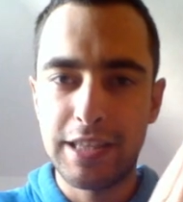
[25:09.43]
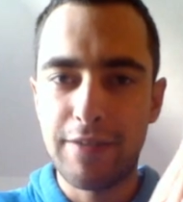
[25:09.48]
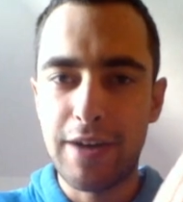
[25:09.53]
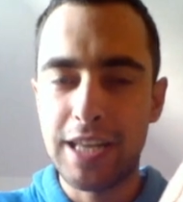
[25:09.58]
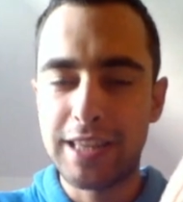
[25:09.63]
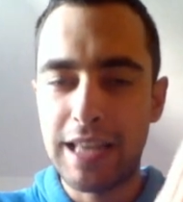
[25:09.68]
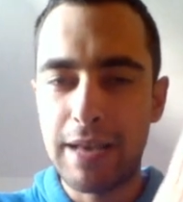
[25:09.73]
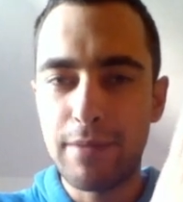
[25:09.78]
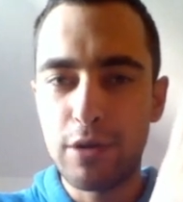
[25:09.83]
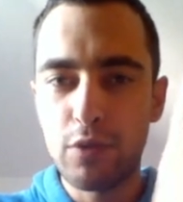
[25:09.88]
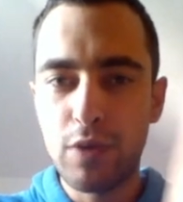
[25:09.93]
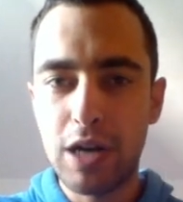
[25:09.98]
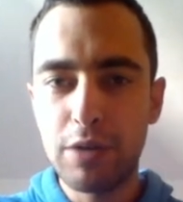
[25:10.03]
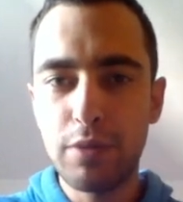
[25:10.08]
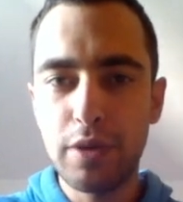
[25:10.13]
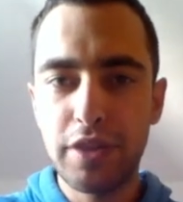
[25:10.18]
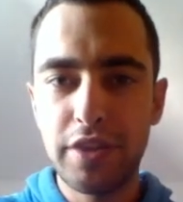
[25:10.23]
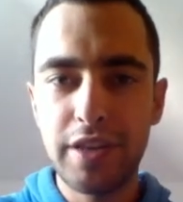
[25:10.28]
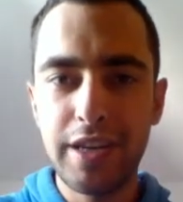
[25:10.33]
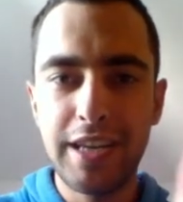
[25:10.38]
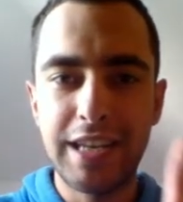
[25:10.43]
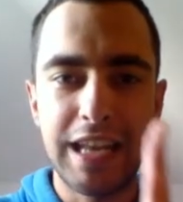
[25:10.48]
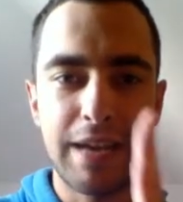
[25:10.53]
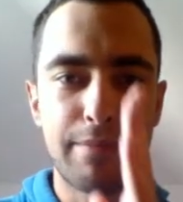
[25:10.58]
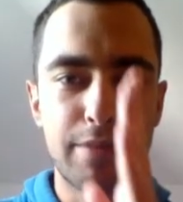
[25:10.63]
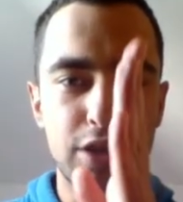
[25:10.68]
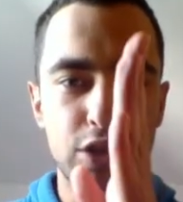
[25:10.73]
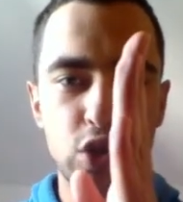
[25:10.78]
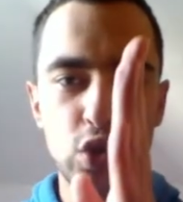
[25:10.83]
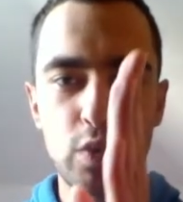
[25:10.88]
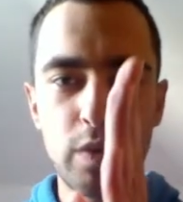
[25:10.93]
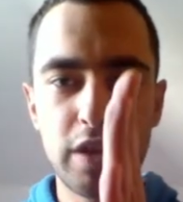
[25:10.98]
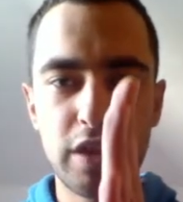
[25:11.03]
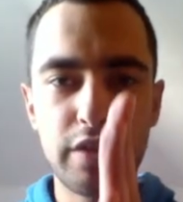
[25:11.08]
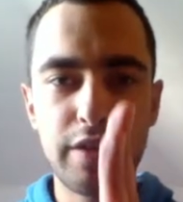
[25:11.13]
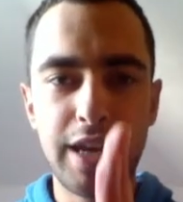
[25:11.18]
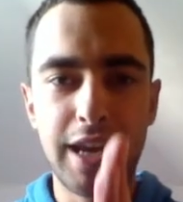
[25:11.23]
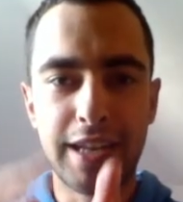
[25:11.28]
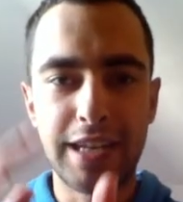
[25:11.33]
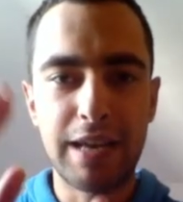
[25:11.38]
number 1 with 3, number 2 with
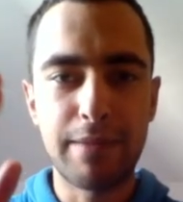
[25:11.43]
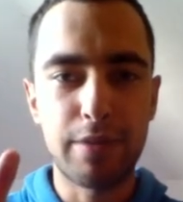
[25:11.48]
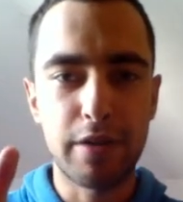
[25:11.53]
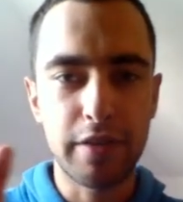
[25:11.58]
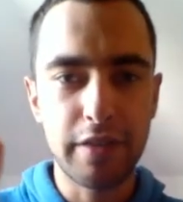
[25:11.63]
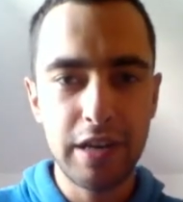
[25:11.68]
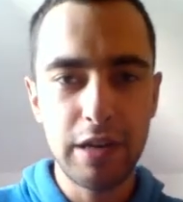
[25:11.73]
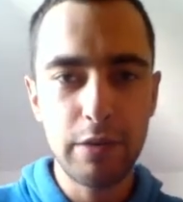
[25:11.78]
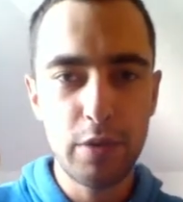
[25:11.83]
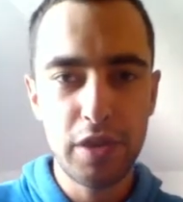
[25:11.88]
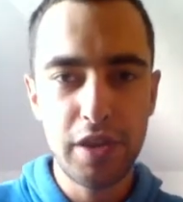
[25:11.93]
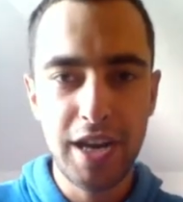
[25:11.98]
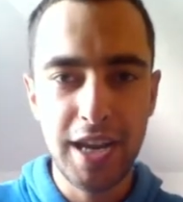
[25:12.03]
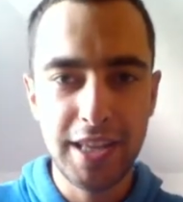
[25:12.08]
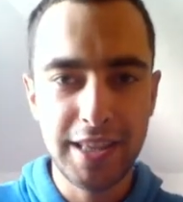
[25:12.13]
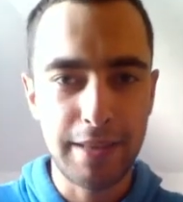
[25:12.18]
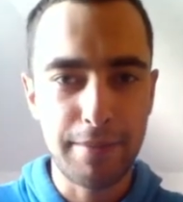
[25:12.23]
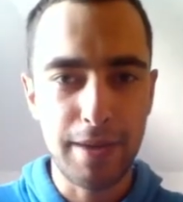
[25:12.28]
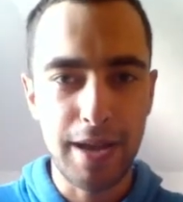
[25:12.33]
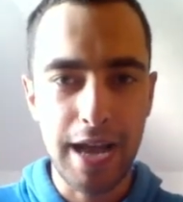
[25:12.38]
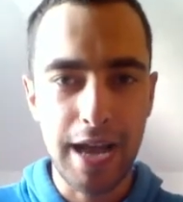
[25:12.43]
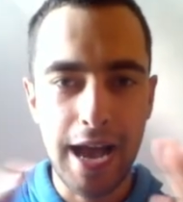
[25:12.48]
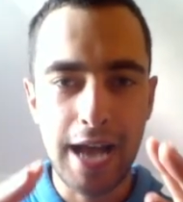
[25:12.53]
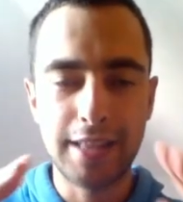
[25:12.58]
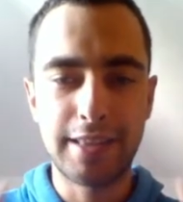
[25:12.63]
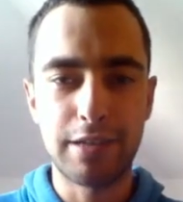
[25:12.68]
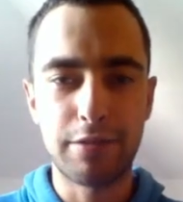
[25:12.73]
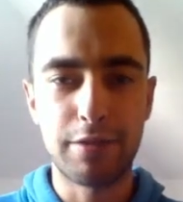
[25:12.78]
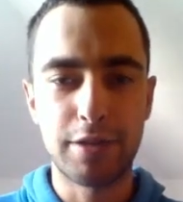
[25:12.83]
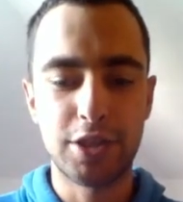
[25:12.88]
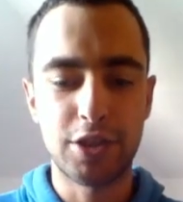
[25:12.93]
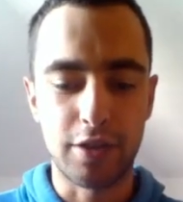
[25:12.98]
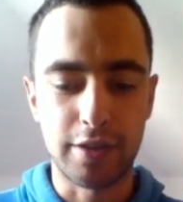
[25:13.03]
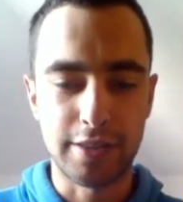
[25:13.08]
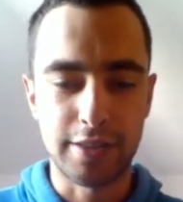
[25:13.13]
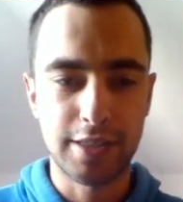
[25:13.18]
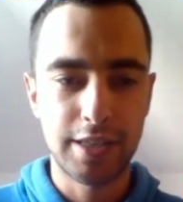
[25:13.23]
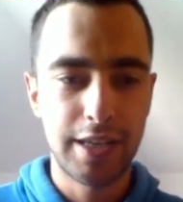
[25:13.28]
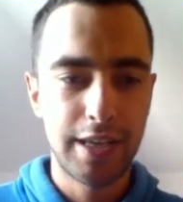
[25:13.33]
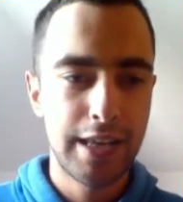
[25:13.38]
3, and number 3 with 3, and then add the
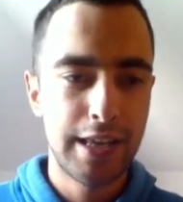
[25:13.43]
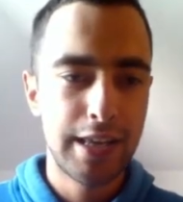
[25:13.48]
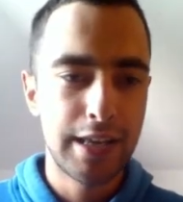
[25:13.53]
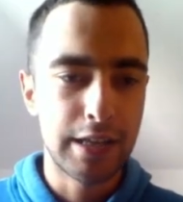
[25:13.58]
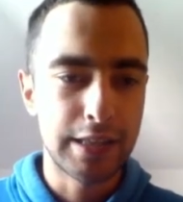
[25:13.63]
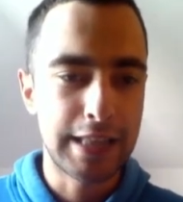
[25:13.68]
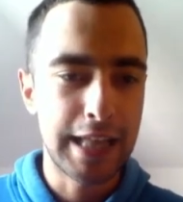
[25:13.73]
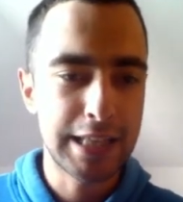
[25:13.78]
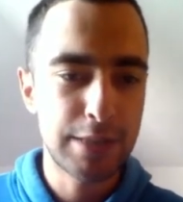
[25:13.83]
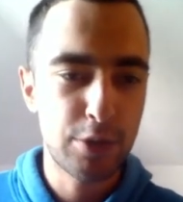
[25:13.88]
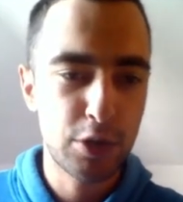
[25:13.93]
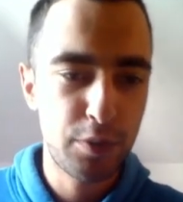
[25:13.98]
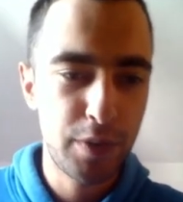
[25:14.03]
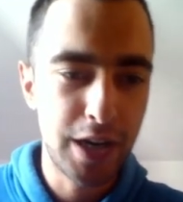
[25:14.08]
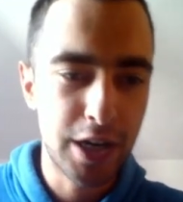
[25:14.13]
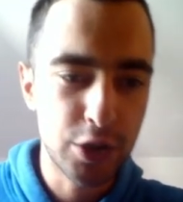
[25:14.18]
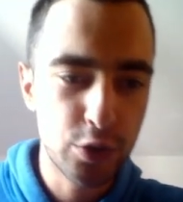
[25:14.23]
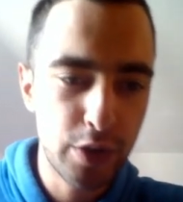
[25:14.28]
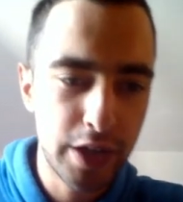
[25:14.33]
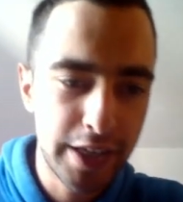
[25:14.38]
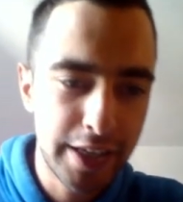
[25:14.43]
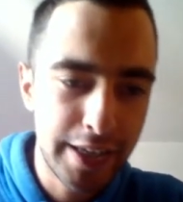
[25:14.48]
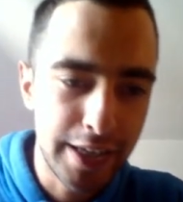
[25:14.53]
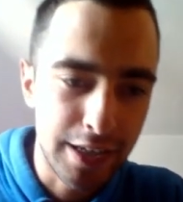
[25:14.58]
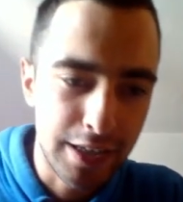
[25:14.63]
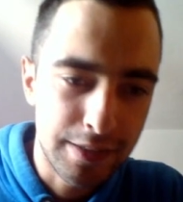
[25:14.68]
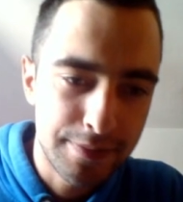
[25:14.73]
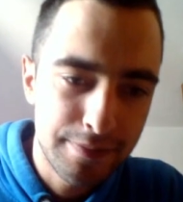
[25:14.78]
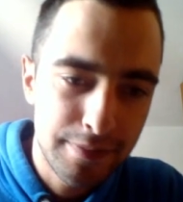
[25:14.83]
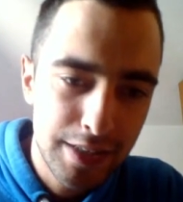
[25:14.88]
results. That's what we are doing here.